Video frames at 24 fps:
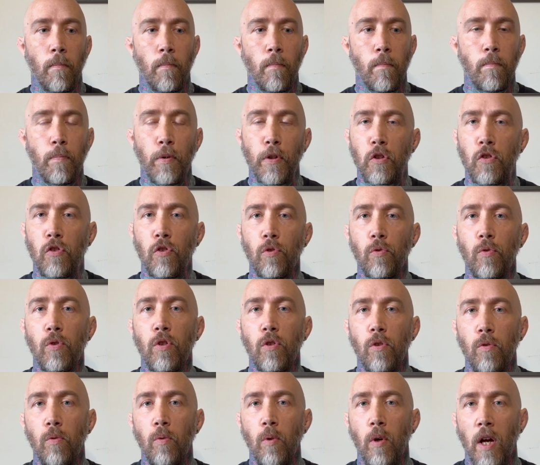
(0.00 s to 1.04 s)
but do
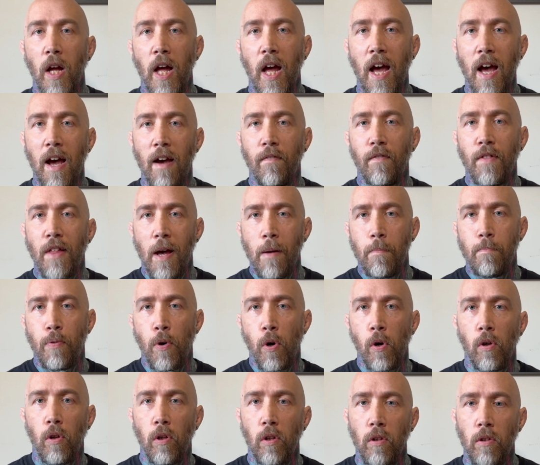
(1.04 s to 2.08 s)
you have that
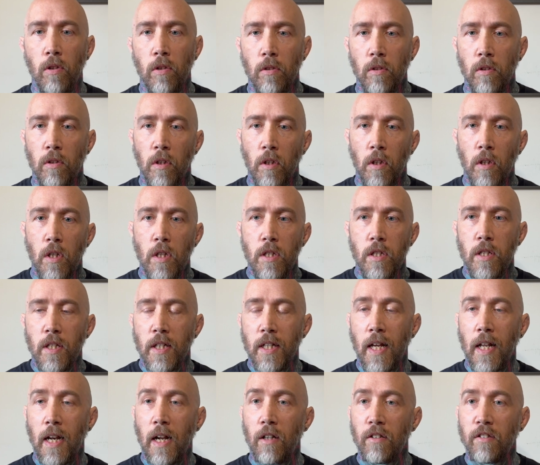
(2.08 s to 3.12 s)
pull to
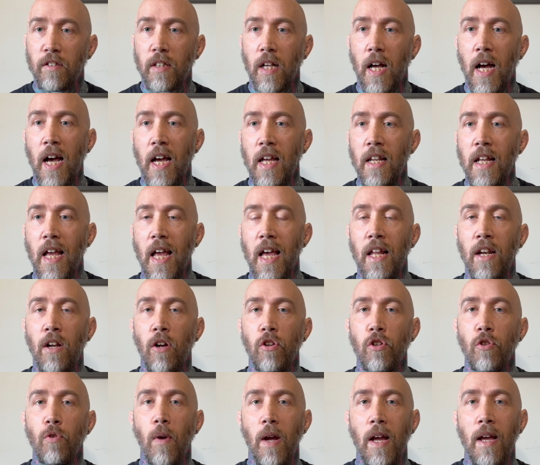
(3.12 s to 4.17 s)
get outside, and are
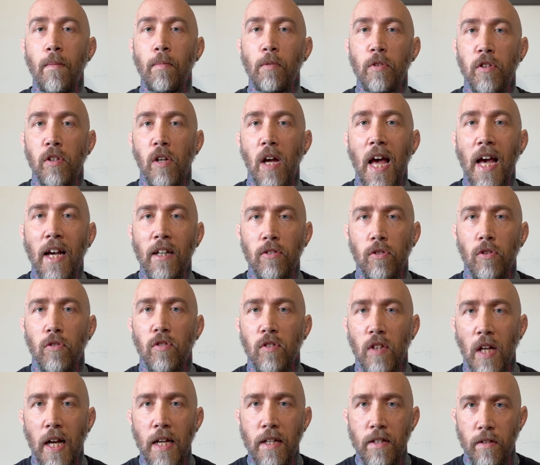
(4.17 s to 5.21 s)
you able to
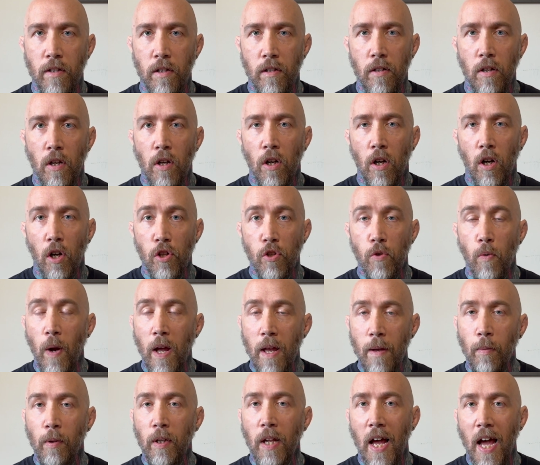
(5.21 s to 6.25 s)
exercise it? Are you
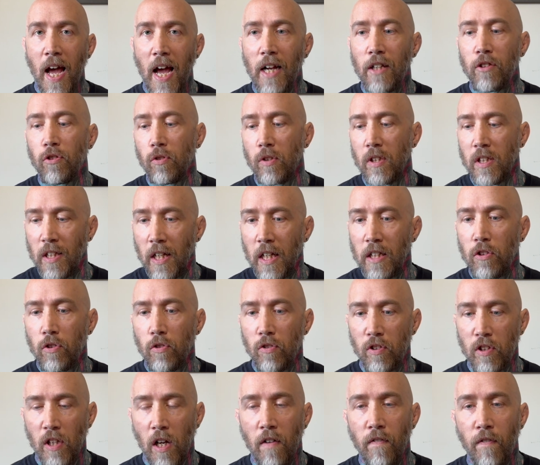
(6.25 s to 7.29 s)
able to actually get
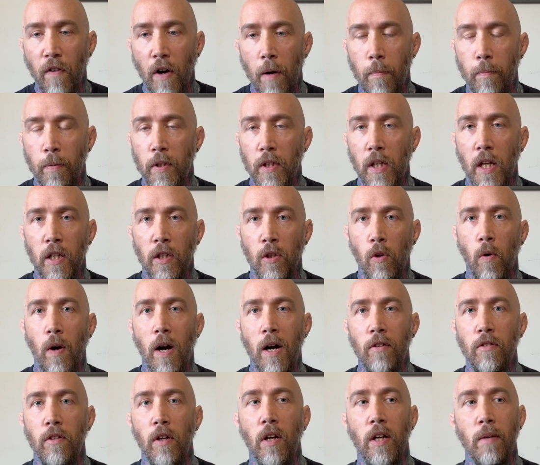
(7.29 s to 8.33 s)
yourself up and go
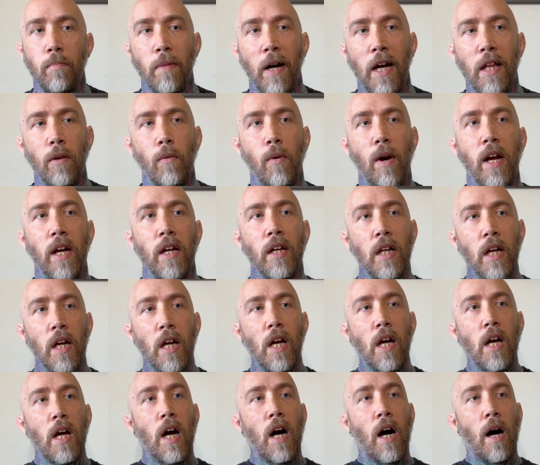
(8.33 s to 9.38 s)
out there? And by the way,
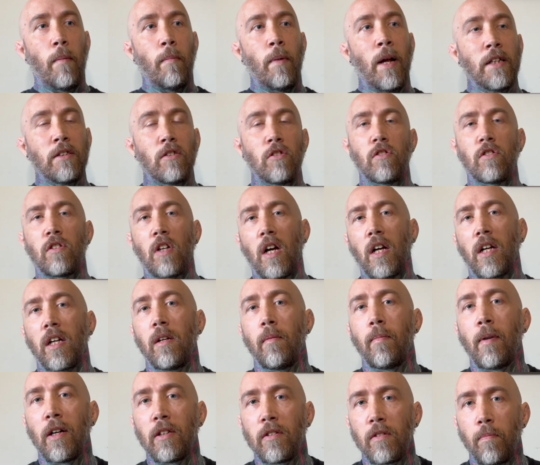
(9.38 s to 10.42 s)
I'm not just talking
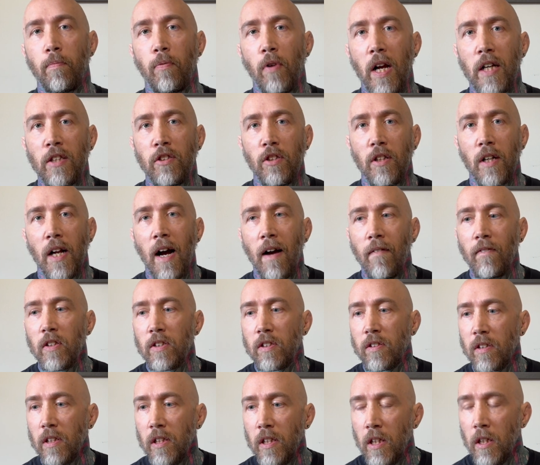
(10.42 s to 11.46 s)
about depression.
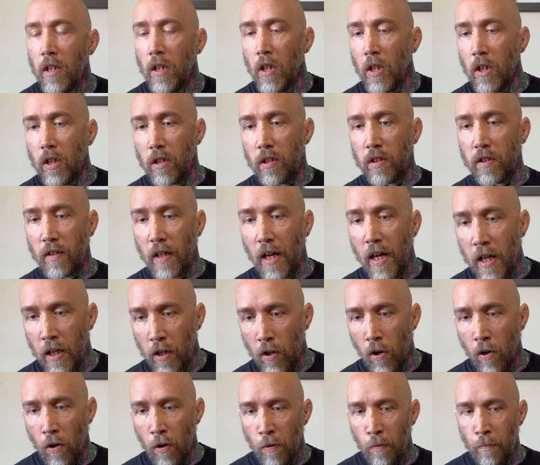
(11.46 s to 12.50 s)
Obviously, staying
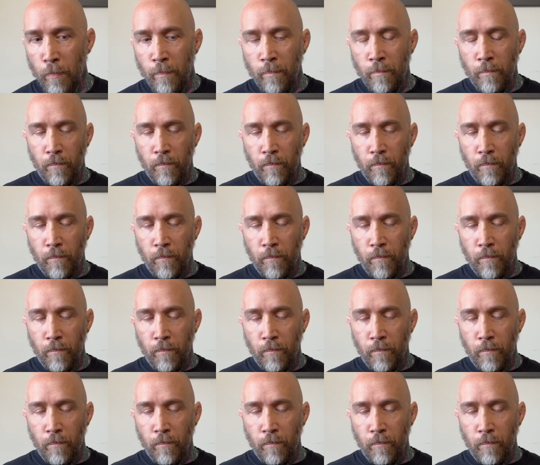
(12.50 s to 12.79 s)
home